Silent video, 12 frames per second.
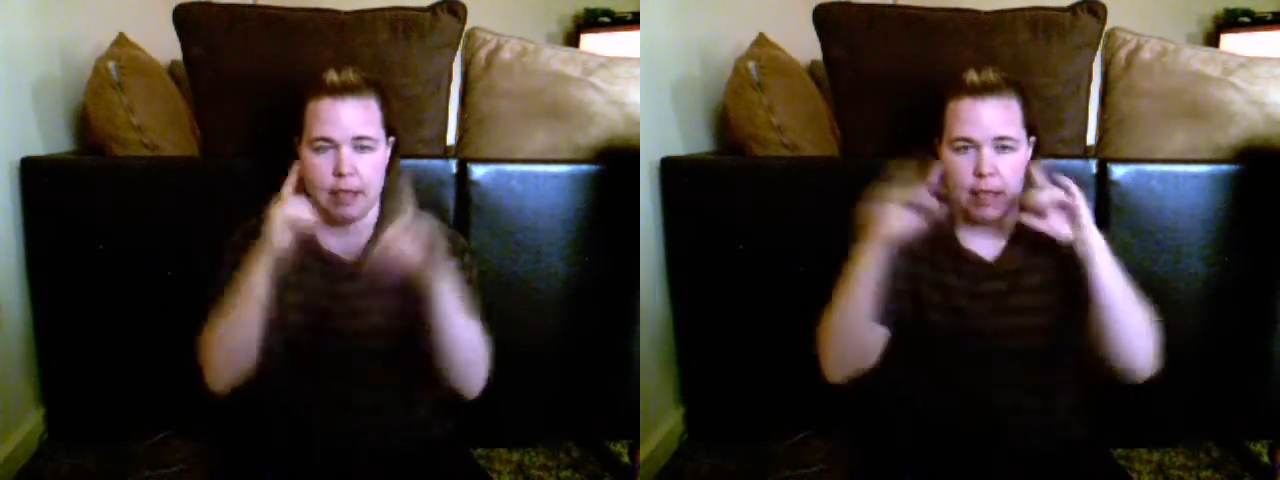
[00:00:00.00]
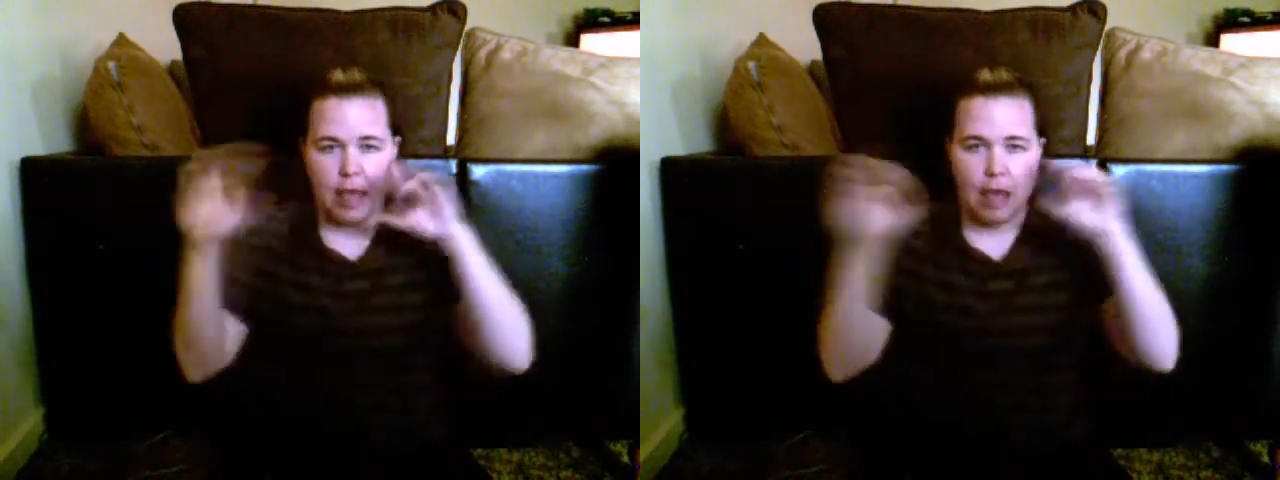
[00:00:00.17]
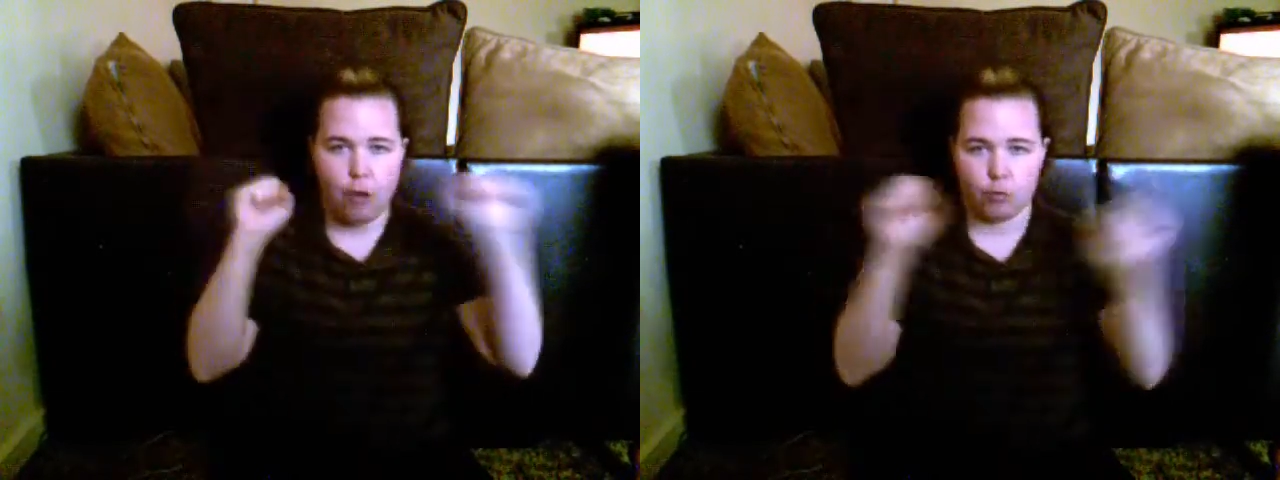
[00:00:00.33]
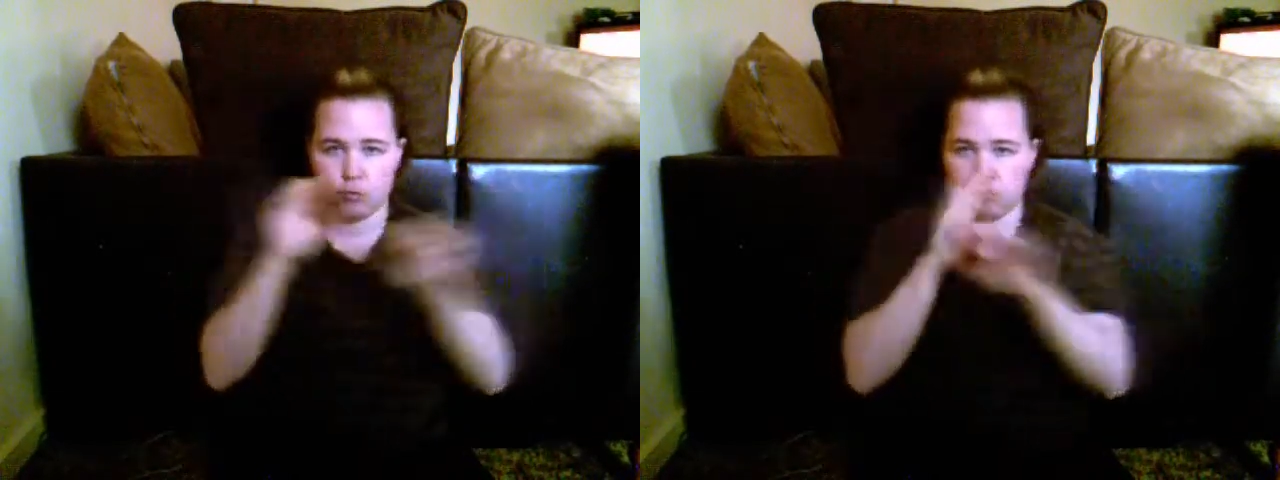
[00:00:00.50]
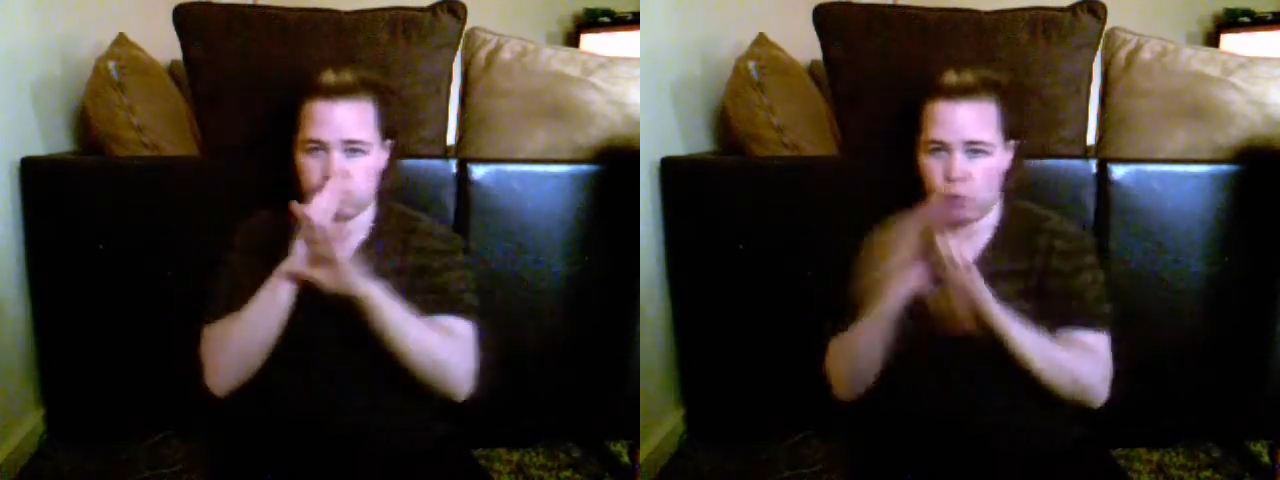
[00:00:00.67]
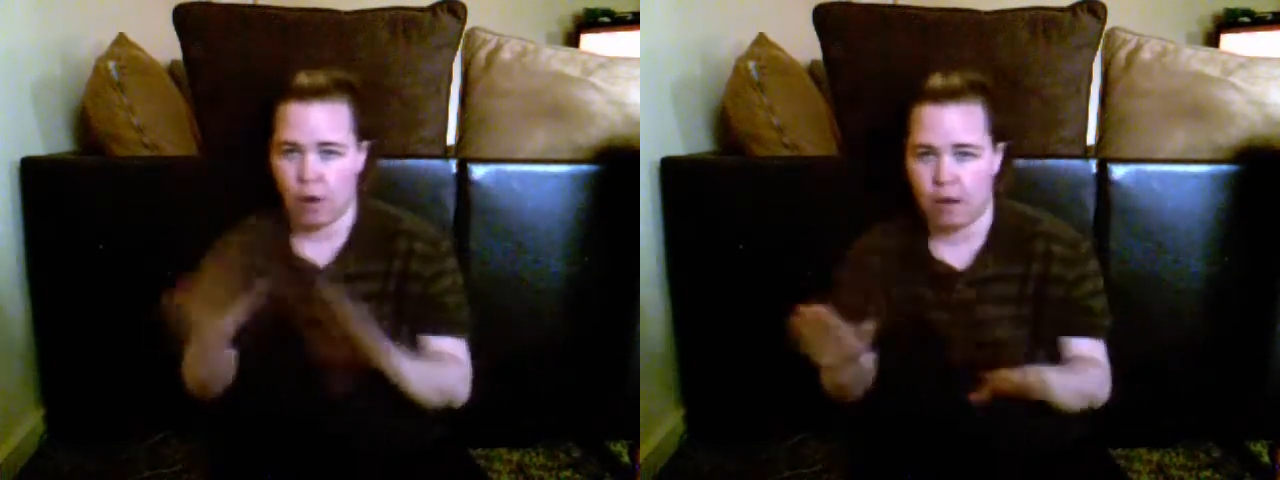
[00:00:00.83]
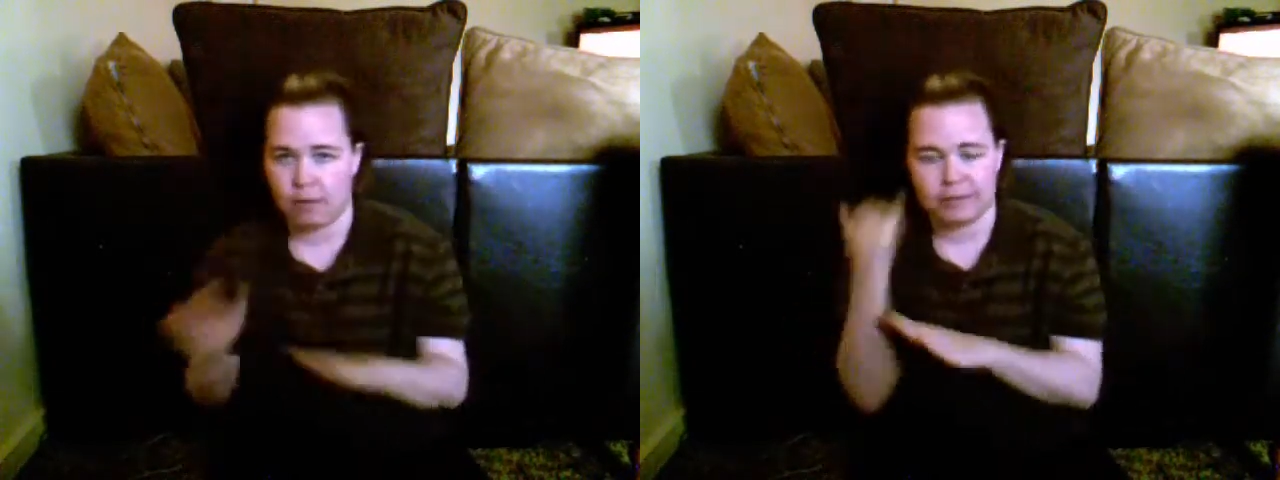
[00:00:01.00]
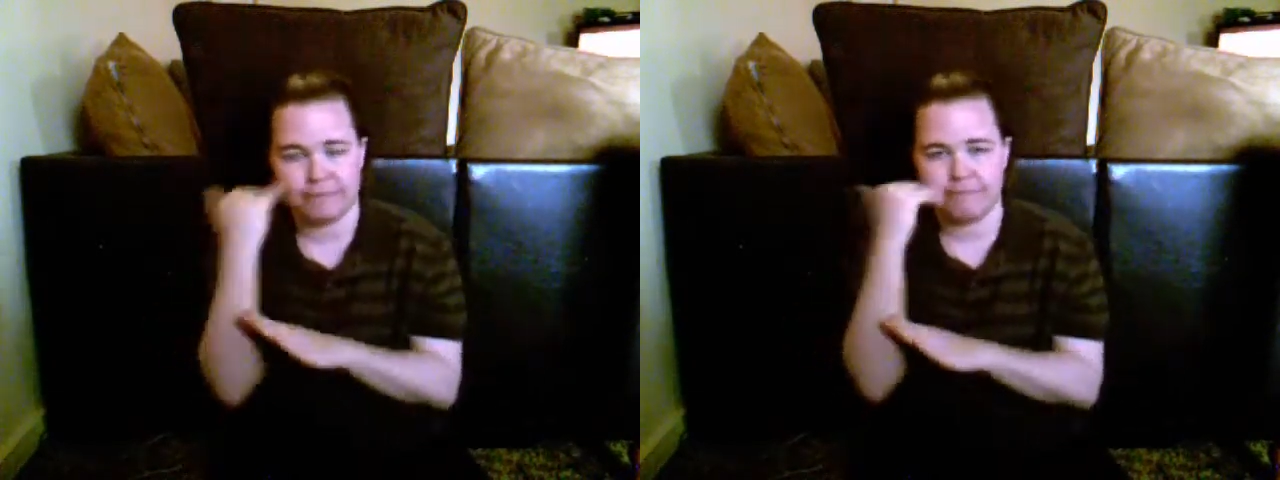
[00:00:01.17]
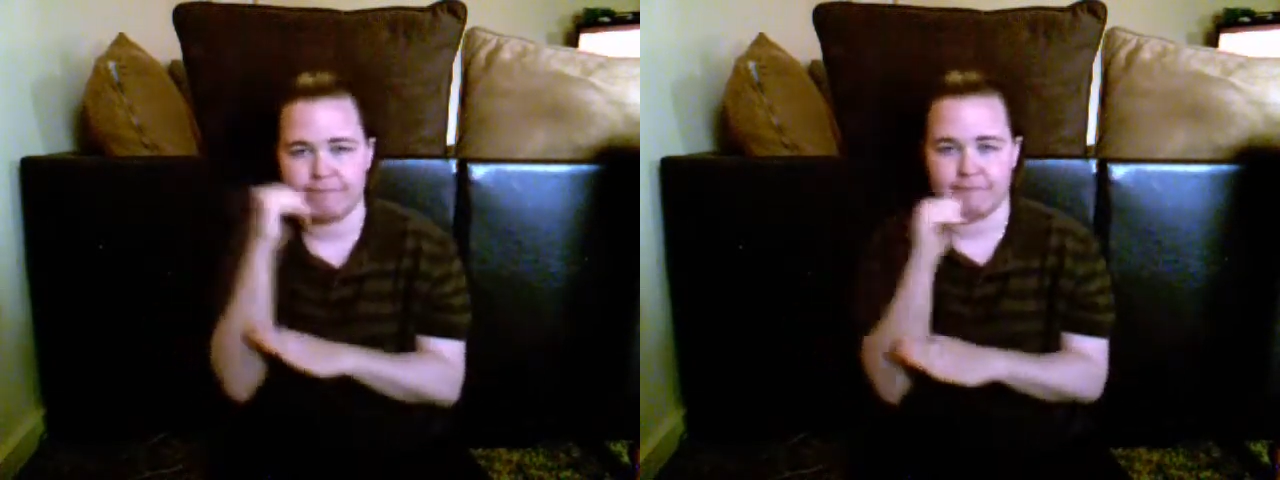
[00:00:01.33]
If it was not
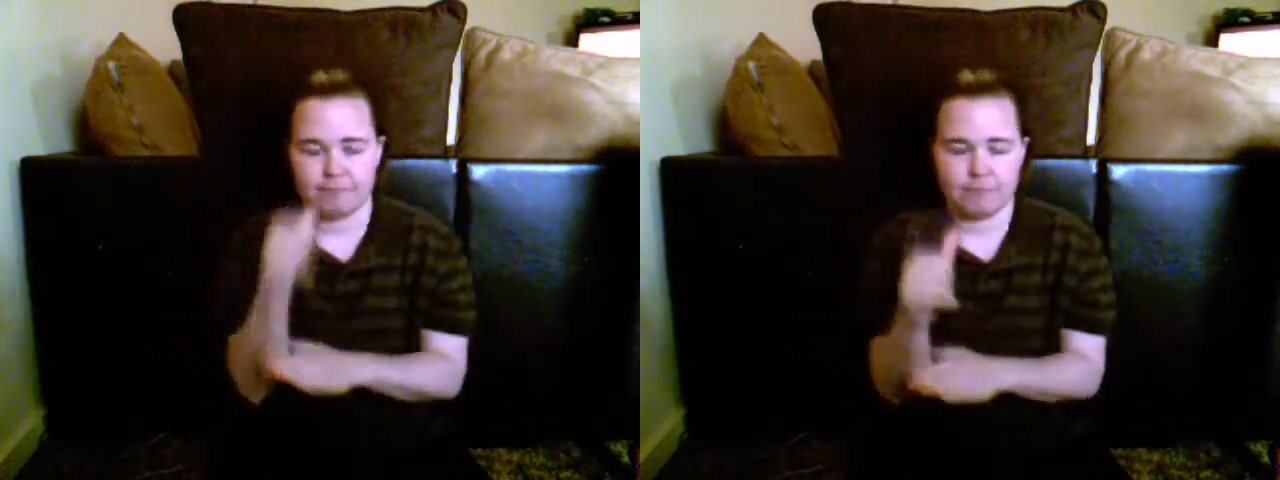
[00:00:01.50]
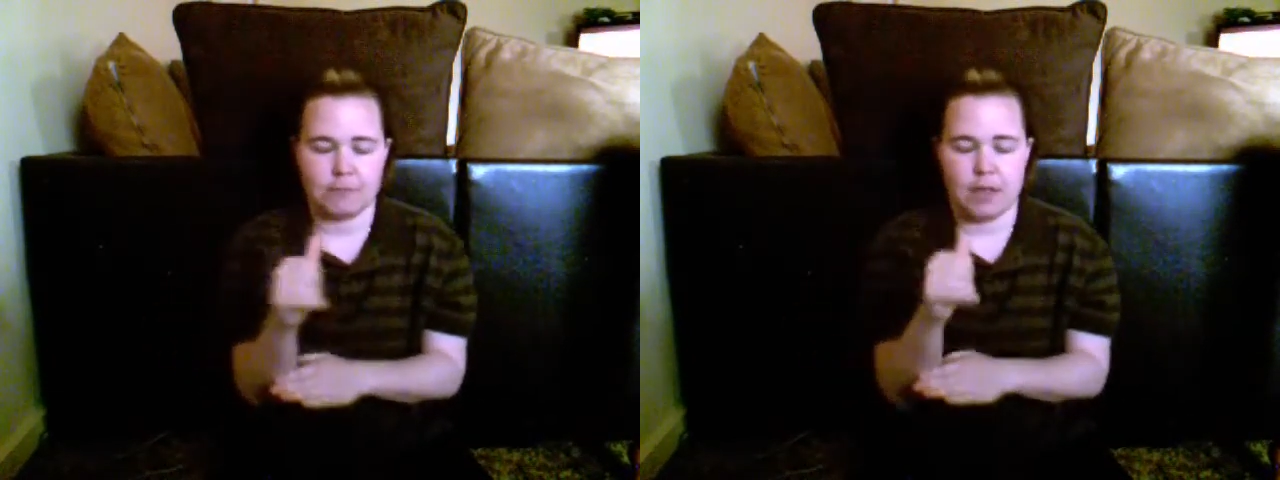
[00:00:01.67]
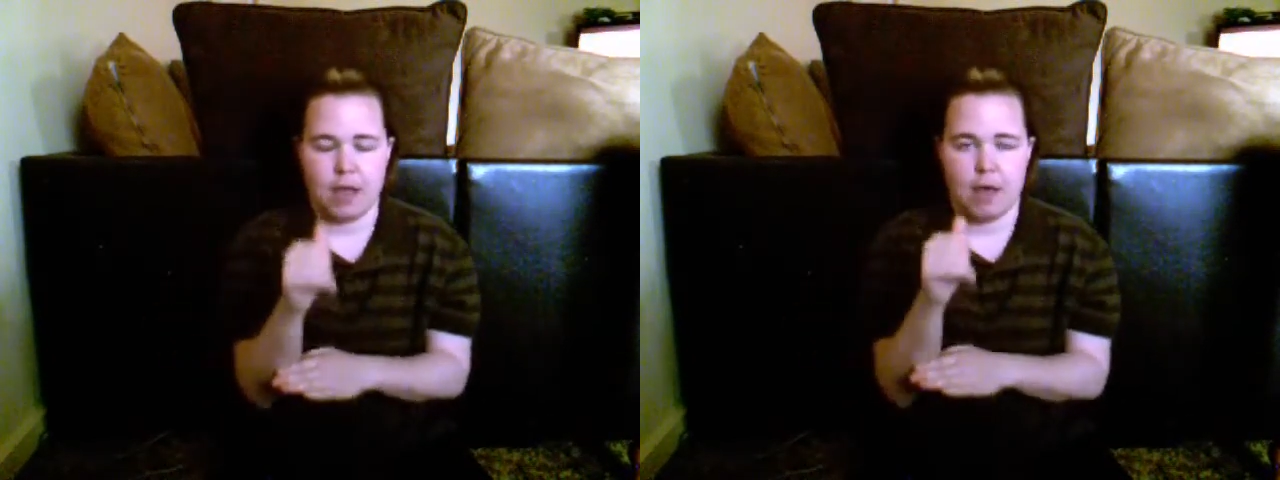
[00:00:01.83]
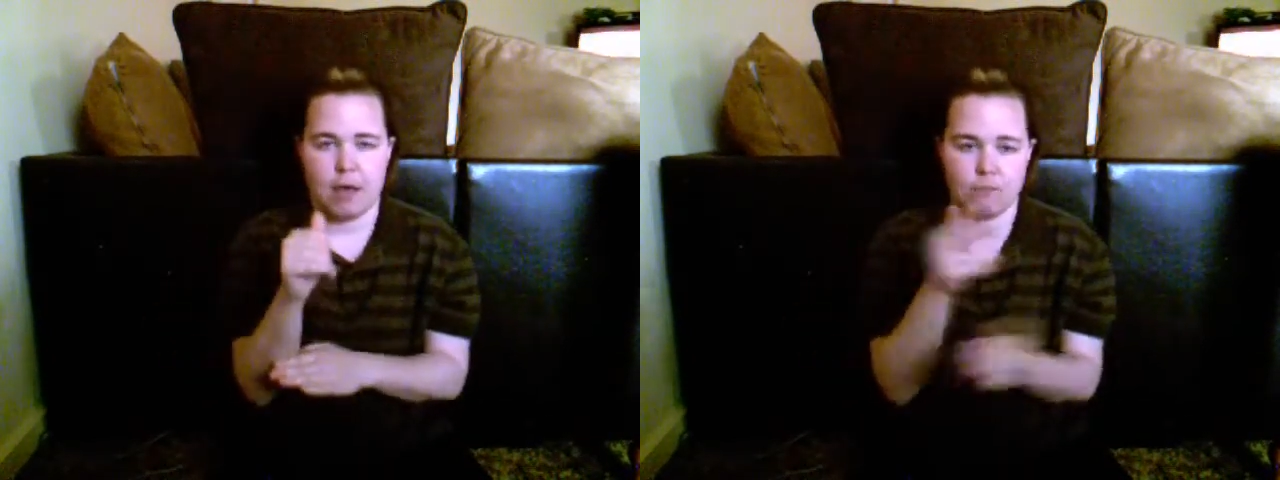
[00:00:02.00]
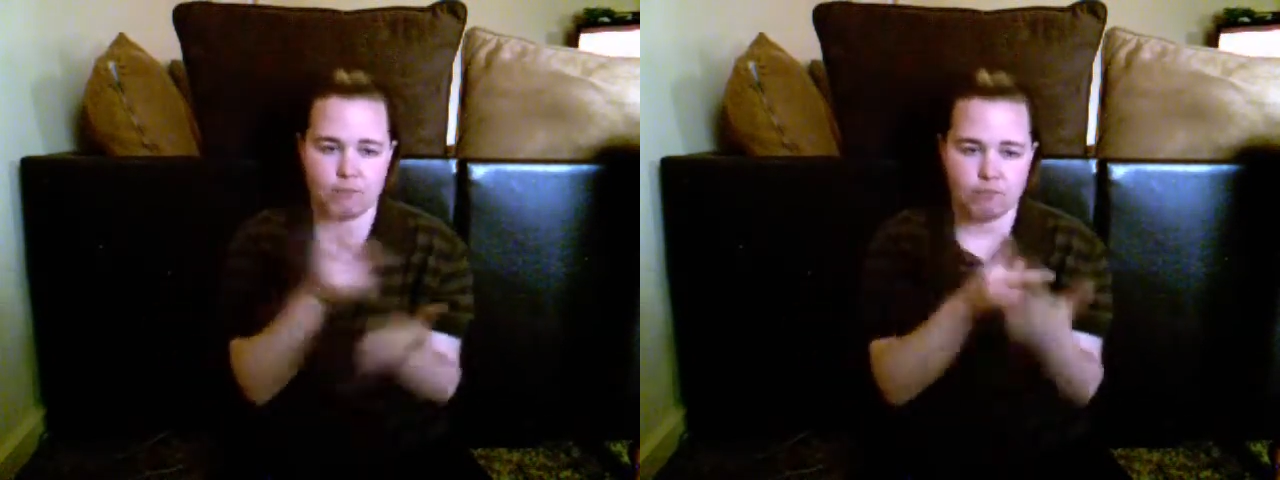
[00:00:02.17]
programmed to do this,